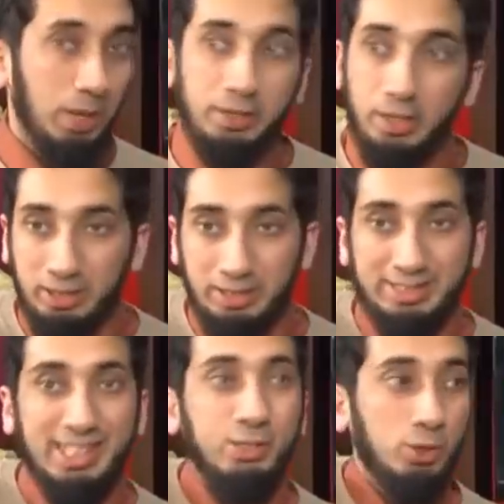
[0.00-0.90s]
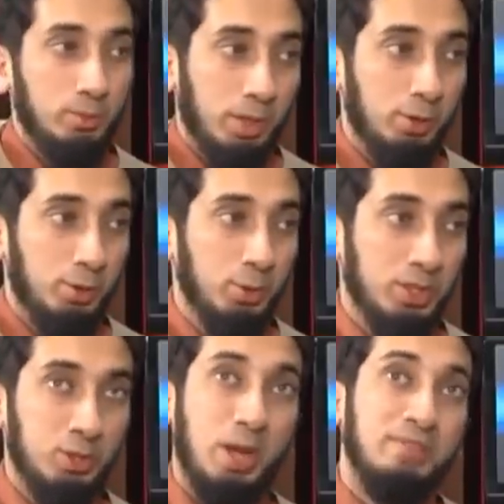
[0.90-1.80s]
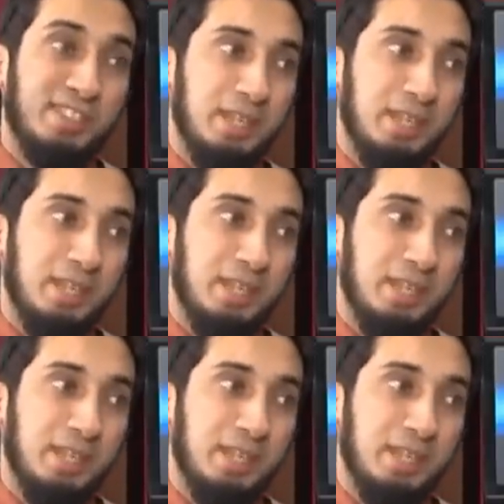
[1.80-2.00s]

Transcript: and they're in the sense your brother too, because you have the